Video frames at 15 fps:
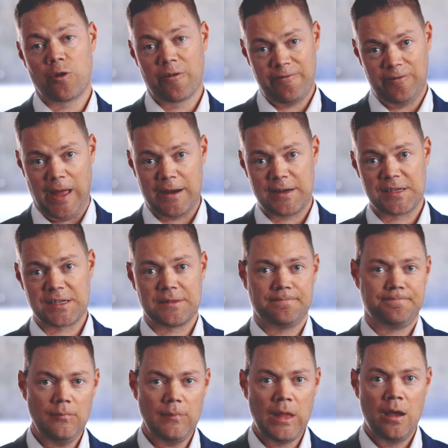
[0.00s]
or flex.
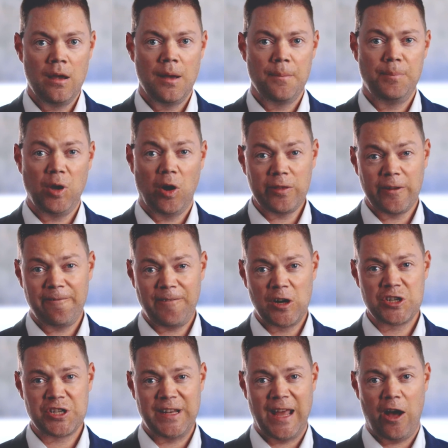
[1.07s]
Beyond the
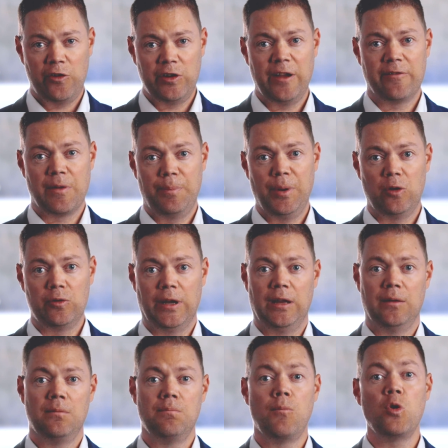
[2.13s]
functionality of the
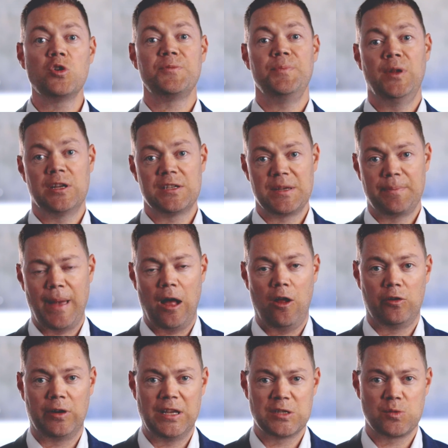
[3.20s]
building, most
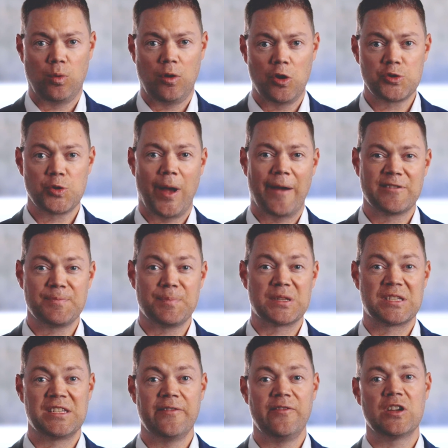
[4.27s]
municipalities will also have
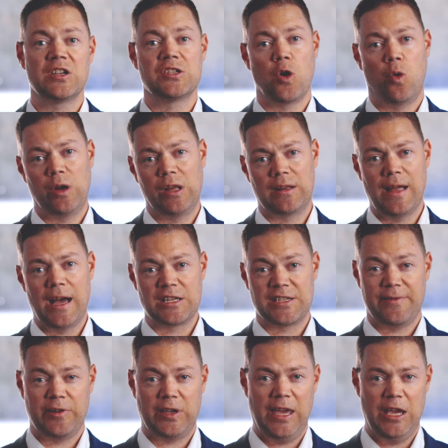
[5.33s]
specific zoning
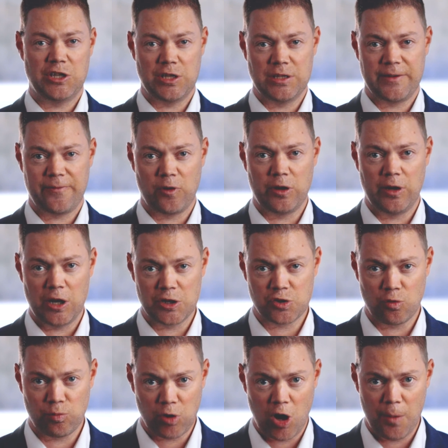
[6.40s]
classifications for
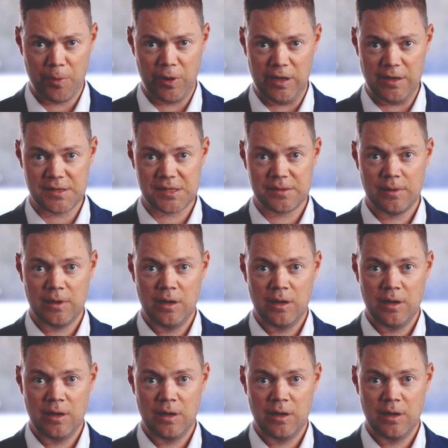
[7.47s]
industrial properties.